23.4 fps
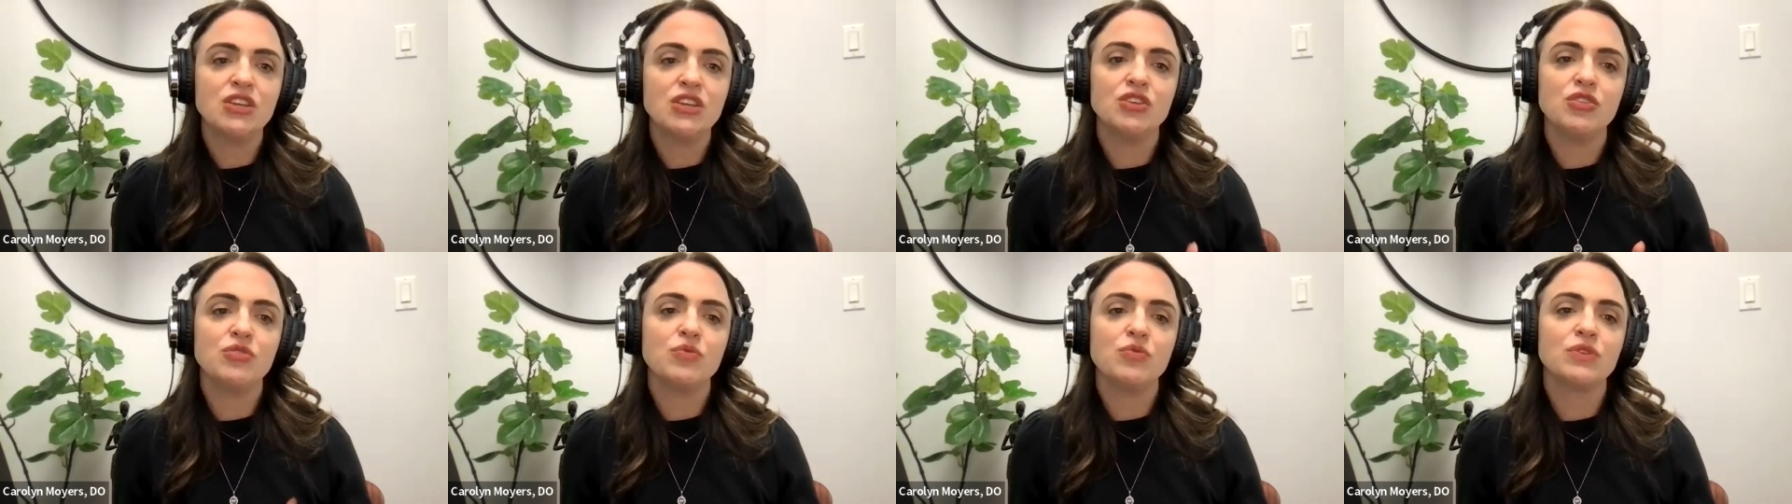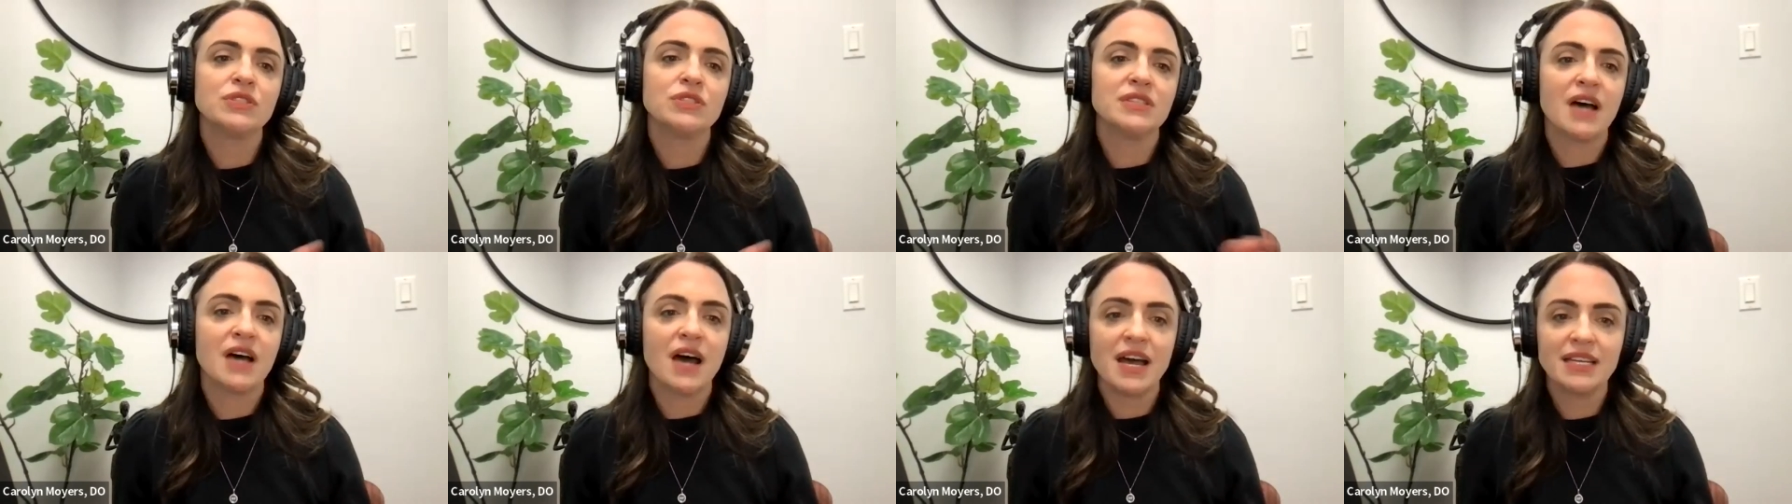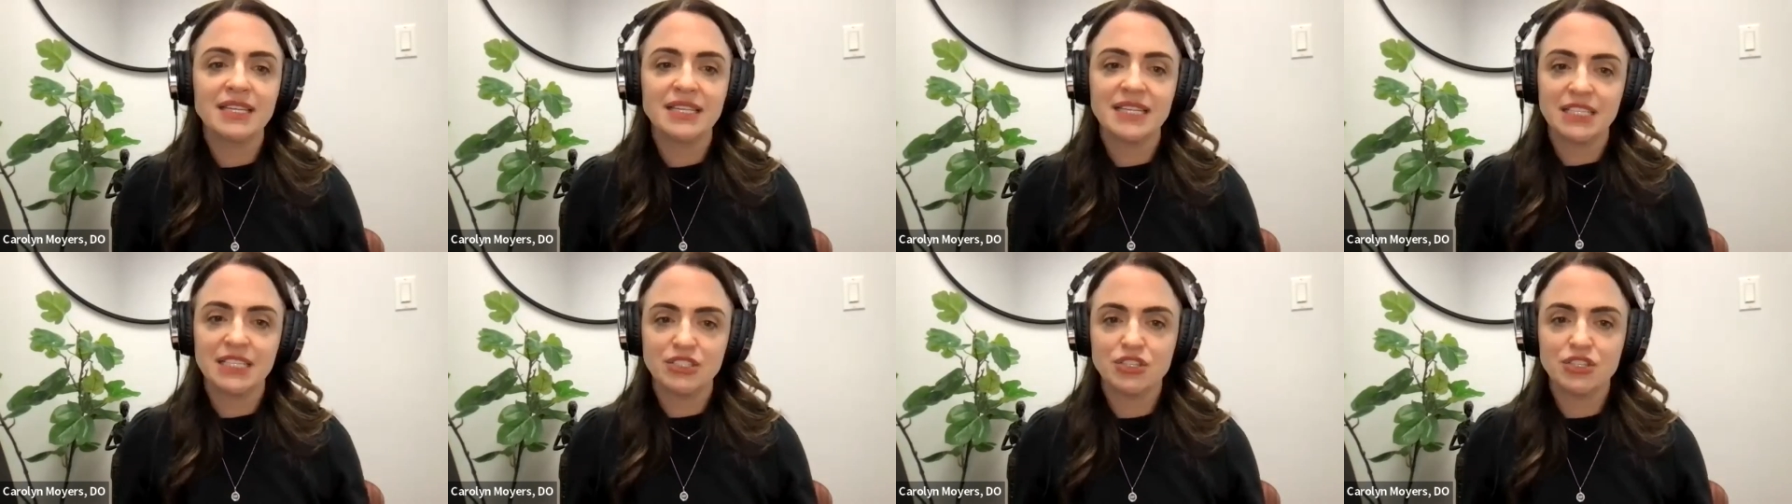you will
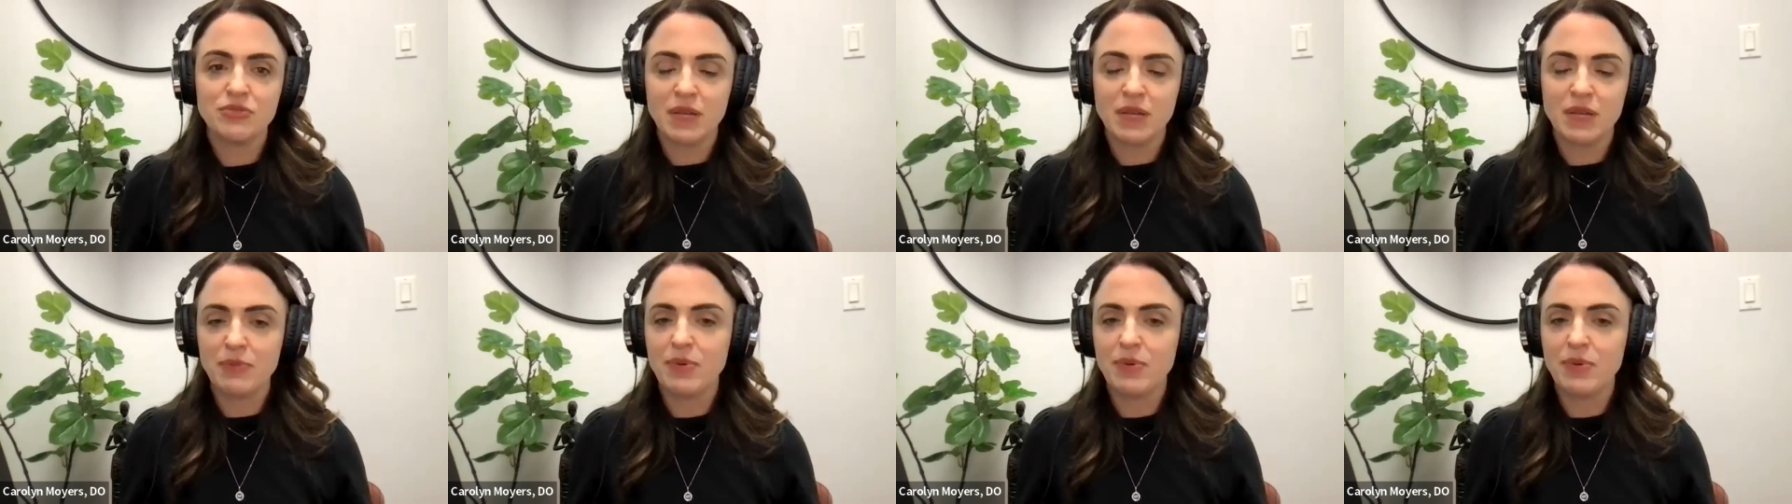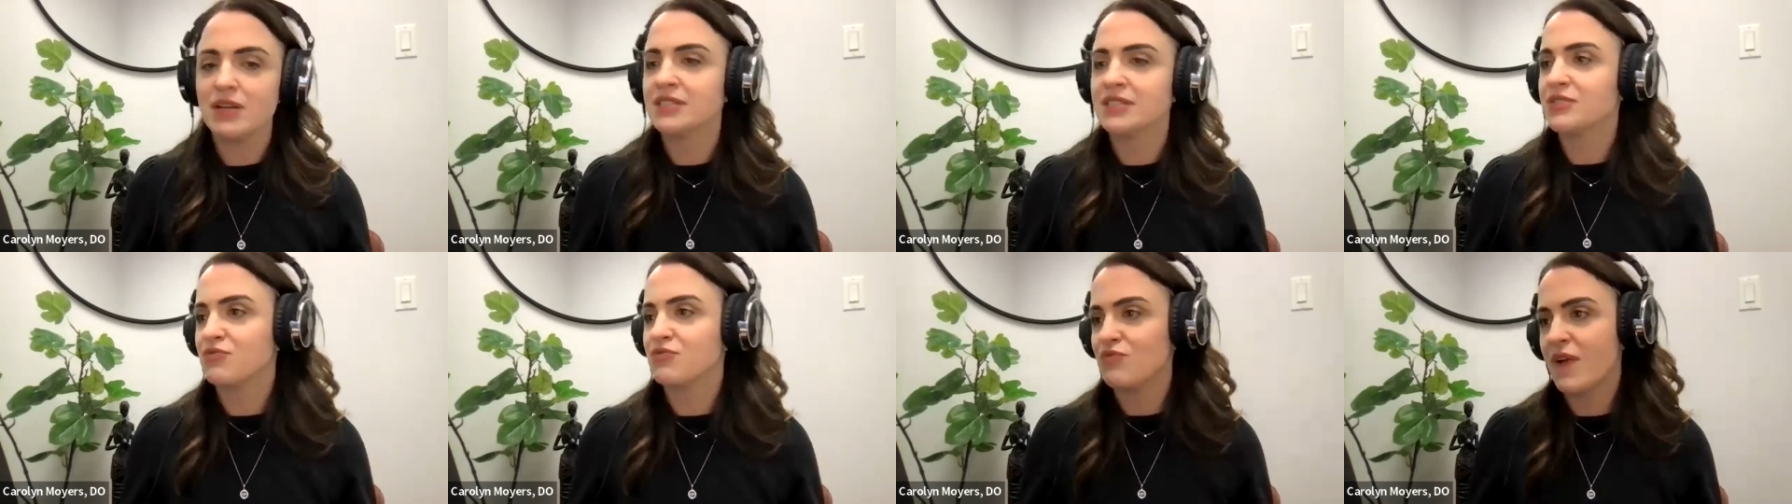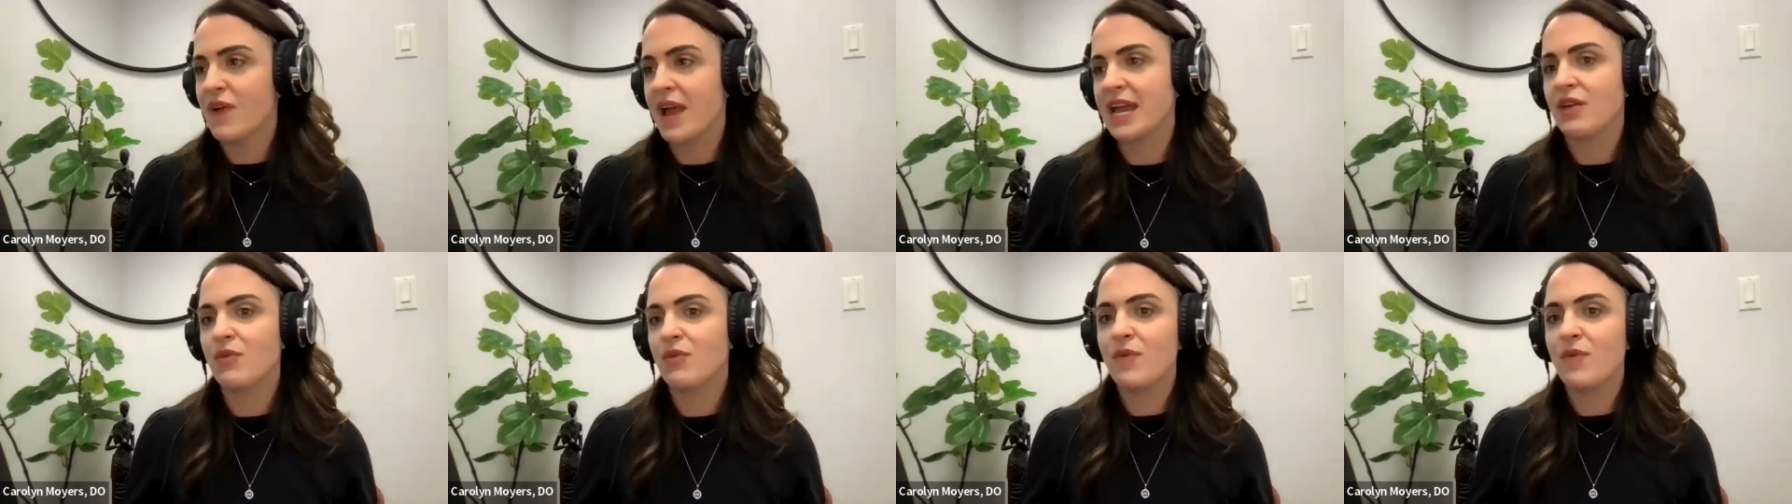not enter menopause
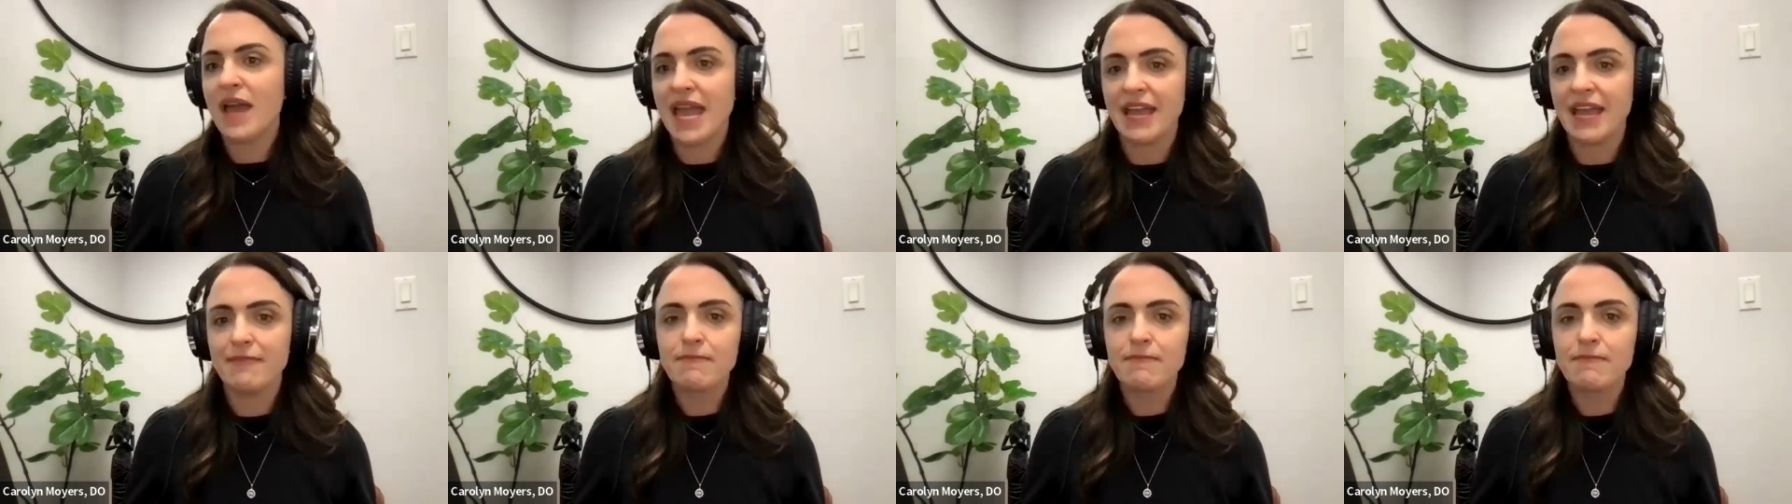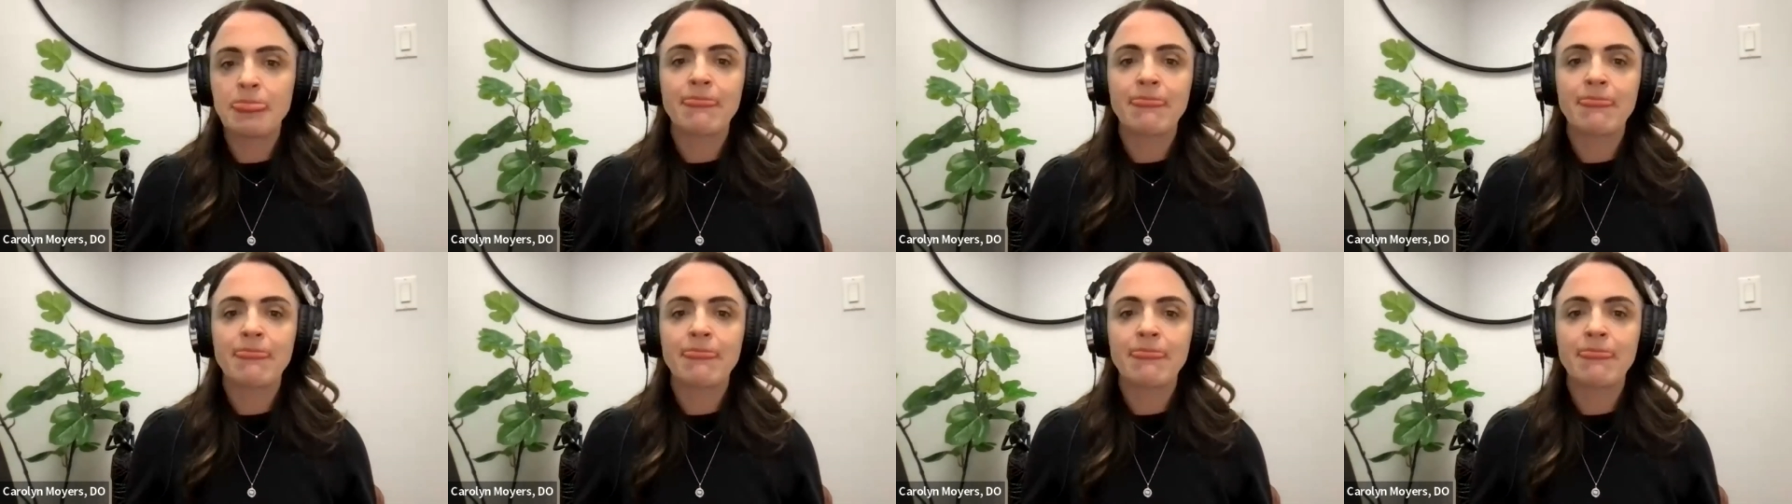right away,